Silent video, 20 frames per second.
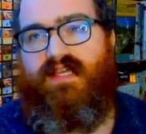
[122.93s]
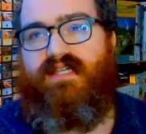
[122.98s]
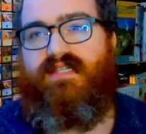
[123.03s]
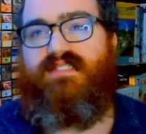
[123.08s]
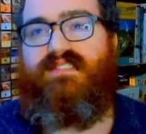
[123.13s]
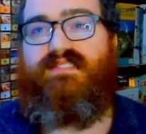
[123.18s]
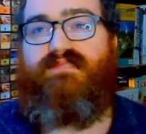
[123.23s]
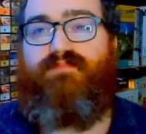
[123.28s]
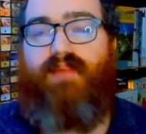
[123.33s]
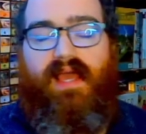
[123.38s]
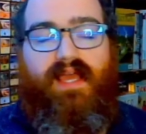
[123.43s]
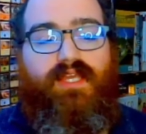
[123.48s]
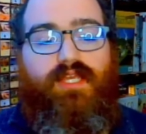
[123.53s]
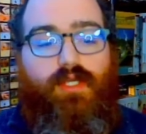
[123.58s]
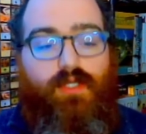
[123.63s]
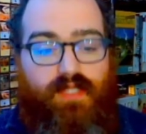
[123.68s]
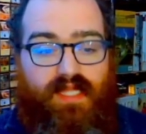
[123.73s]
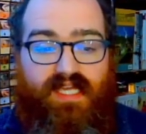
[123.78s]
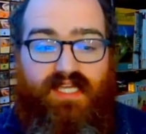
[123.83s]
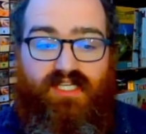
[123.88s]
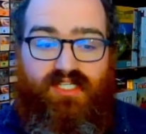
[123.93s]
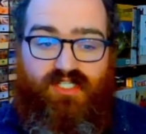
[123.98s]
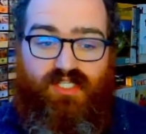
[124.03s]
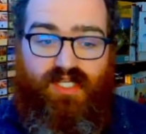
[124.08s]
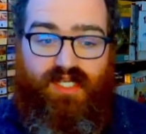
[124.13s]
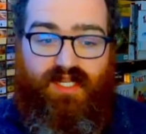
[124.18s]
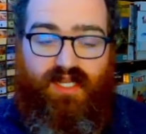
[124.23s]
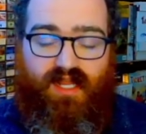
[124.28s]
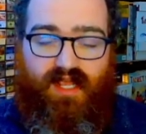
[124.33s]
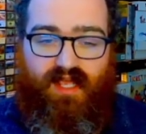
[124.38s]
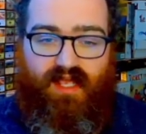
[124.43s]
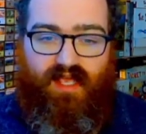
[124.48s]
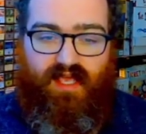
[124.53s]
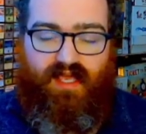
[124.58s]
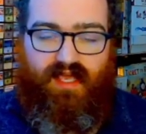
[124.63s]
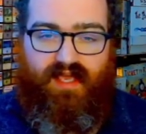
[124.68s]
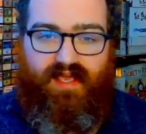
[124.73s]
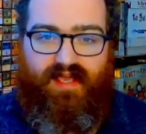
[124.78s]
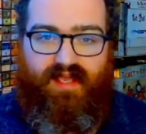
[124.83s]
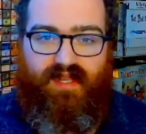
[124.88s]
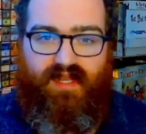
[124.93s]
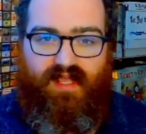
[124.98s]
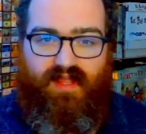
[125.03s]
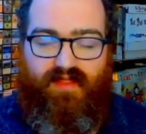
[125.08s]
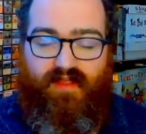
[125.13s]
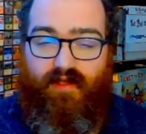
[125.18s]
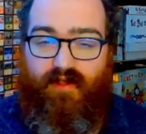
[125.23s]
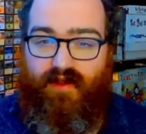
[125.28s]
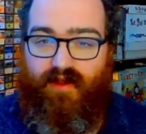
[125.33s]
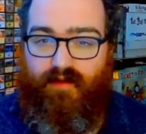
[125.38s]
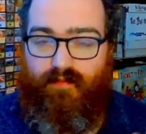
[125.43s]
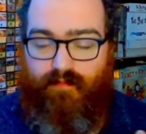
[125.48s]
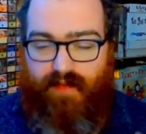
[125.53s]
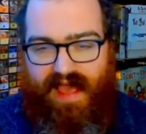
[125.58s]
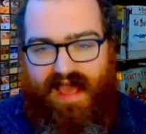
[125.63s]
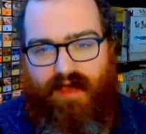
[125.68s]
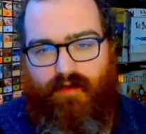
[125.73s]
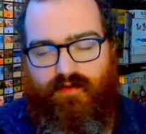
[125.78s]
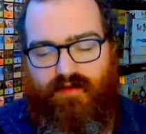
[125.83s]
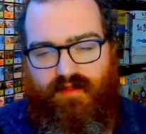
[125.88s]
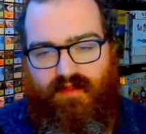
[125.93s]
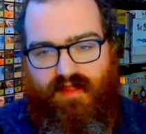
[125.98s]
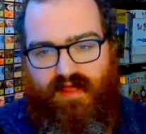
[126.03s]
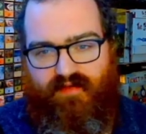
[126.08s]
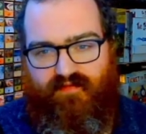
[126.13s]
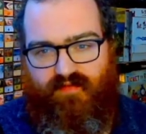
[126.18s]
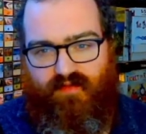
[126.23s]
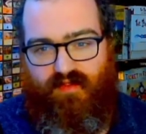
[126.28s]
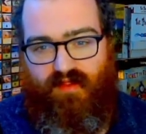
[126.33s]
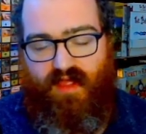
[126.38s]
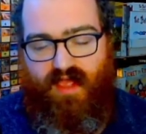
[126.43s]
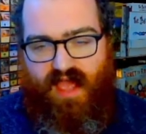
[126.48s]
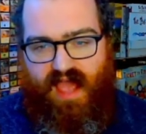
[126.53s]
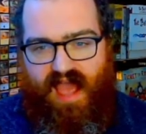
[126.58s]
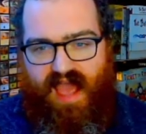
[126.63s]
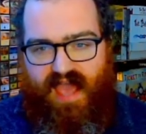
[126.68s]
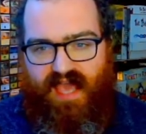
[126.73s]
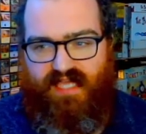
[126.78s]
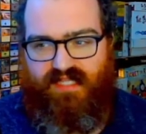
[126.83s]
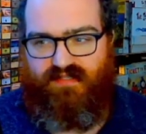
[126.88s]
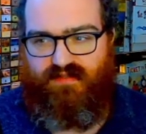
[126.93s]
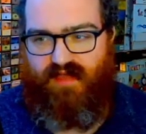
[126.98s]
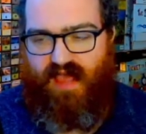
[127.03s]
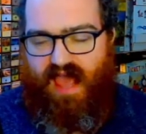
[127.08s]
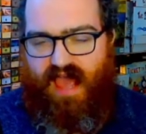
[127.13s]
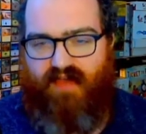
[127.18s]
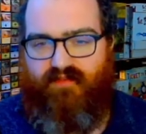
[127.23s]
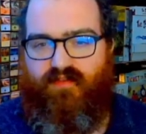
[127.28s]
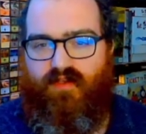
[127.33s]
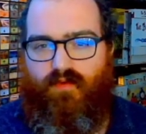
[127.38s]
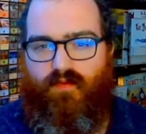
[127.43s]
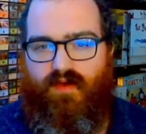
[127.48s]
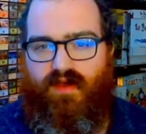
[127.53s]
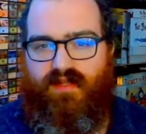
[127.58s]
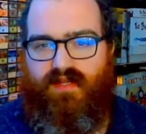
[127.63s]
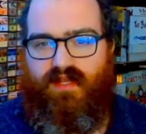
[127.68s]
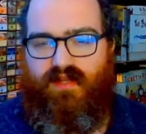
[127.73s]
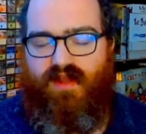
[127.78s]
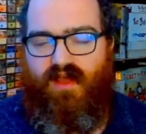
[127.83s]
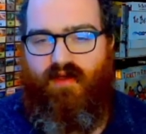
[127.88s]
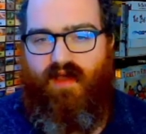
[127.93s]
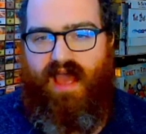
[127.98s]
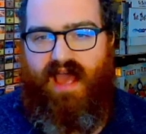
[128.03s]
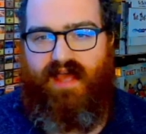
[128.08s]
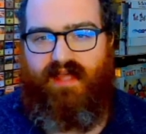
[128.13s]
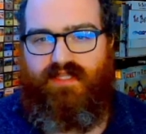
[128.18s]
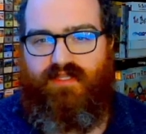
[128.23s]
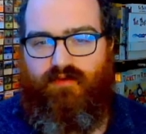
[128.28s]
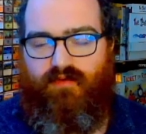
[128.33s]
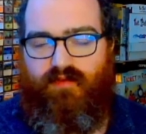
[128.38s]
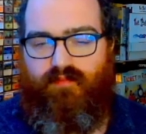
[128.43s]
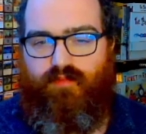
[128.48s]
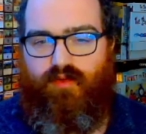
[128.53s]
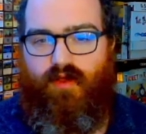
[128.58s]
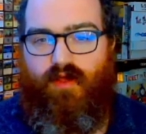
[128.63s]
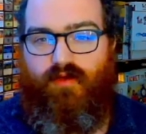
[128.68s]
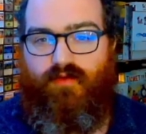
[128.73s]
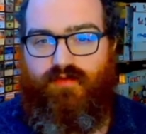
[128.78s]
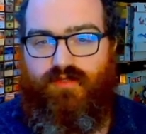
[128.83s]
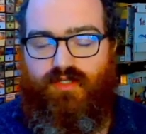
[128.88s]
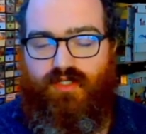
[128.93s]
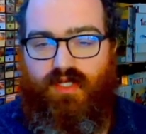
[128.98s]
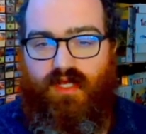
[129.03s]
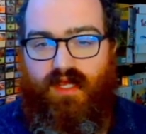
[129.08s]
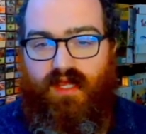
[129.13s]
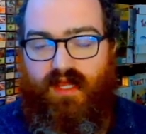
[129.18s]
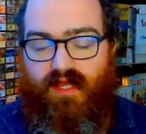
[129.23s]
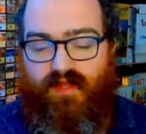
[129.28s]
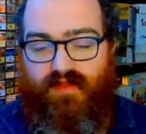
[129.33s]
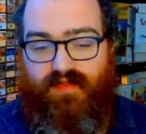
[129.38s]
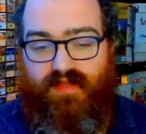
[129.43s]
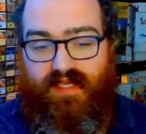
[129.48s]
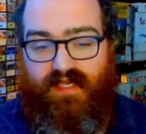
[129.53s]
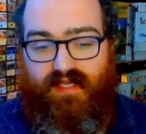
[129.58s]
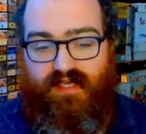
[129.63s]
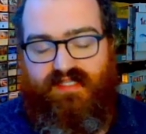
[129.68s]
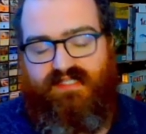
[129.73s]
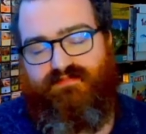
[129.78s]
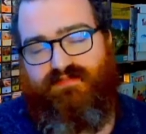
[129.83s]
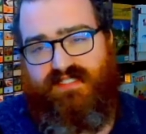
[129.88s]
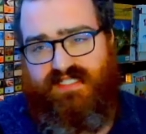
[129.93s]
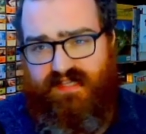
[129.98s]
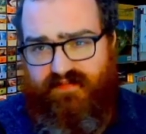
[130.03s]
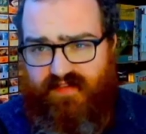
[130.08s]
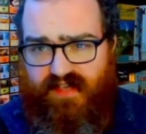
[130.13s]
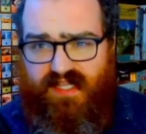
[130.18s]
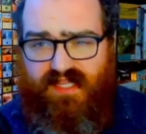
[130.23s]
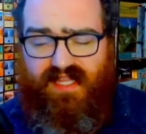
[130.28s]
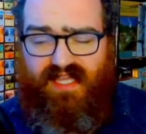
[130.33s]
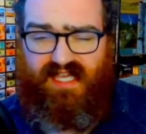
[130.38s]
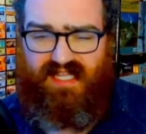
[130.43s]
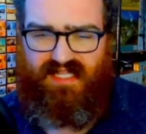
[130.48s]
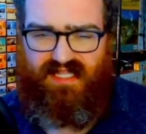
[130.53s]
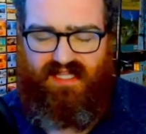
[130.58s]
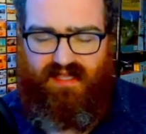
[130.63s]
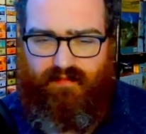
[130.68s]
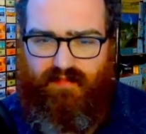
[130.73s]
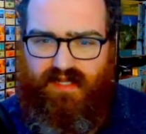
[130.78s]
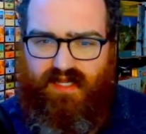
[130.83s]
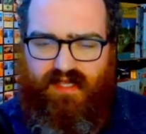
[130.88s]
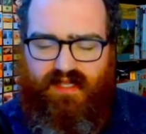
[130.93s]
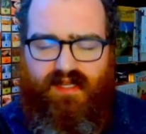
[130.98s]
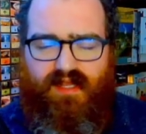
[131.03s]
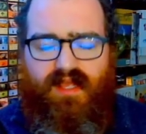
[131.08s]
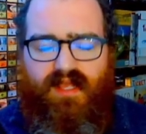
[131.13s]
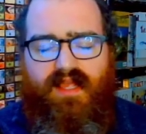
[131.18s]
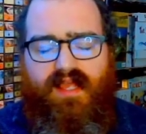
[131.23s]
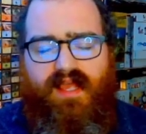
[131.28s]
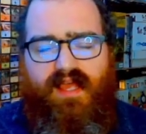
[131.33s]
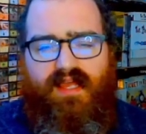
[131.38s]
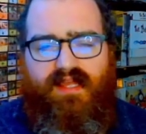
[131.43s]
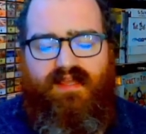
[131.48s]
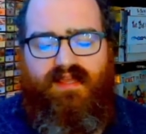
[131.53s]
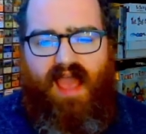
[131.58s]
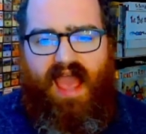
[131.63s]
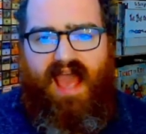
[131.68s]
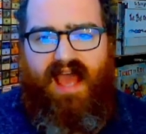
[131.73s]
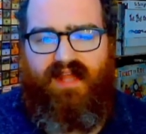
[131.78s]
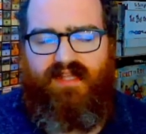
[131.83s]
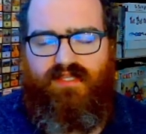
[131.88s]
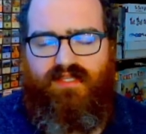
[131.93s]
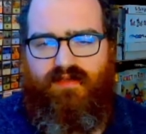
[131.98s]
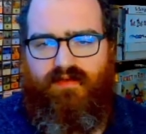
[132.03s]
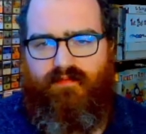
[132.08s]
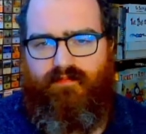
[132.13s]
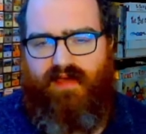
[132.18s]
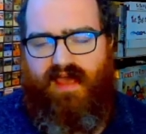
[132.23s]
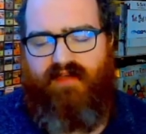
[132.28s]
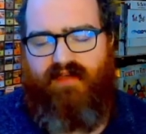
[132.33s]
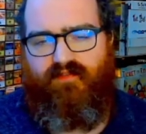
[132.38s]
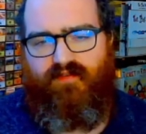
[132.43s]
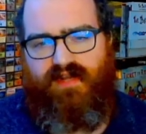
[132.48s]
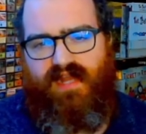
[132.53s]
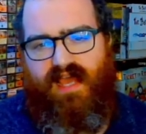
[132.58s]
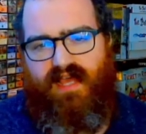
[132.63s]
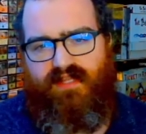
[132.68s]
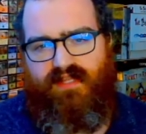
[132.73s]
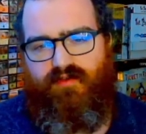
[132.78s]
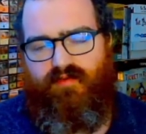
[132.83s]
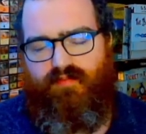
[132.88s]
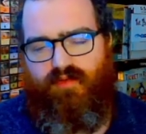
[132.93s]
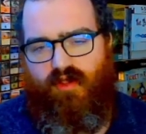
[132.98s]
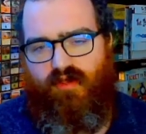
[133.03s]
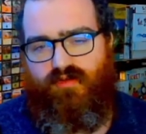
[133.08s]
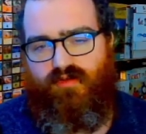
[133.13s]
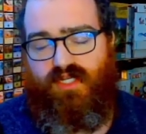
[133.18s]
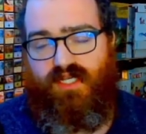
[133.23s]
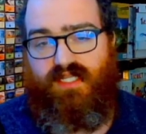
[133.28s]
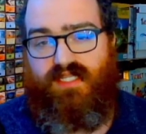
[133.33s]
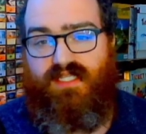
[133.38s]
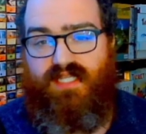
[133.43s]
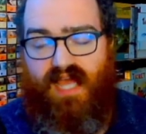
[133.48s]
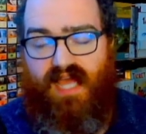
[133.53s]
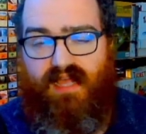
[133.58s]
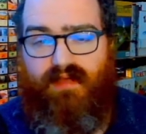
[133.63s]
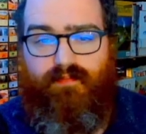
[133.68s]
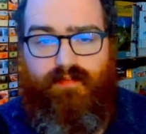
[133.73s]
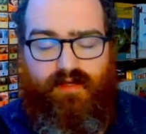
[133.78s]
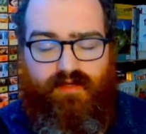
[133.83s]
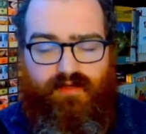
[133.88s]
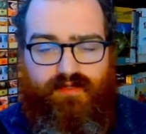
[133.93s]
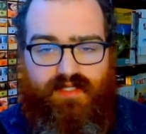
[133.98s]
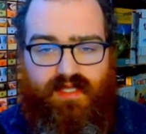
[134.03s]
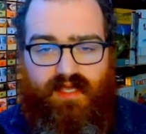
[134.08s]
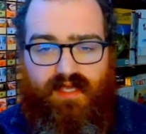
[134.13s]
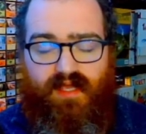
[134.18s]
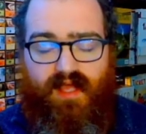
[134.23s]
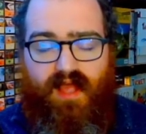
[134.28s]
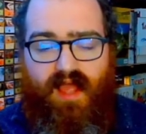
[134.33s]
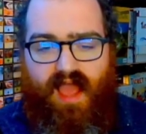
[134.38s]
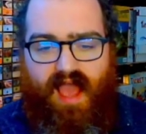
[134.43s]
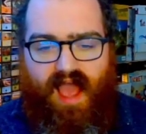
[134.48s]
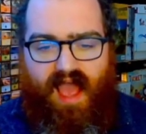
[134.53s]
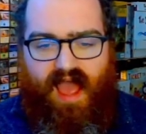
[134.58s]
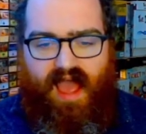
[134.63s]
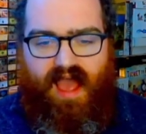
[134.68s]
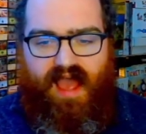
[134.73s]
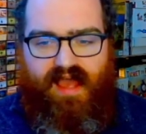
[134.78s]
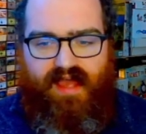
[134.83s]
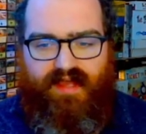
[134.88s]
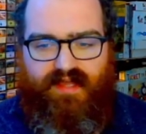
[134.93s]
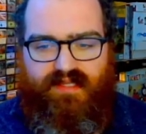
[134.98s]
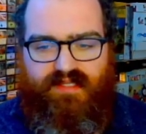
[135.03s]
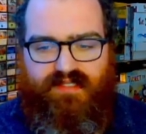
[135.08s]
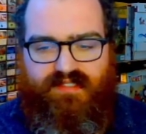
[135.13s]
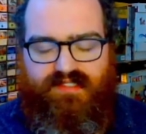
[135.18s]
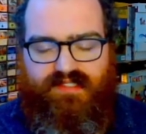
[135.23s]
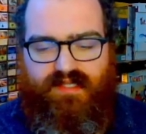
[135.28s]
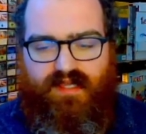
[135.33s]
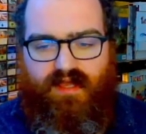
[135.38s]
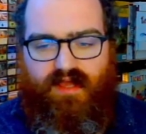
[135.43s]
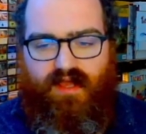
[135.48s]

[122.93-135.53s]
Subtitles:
speculation in their power level as everyone, had to approach specifically in limited, but everyone had to approach deck building as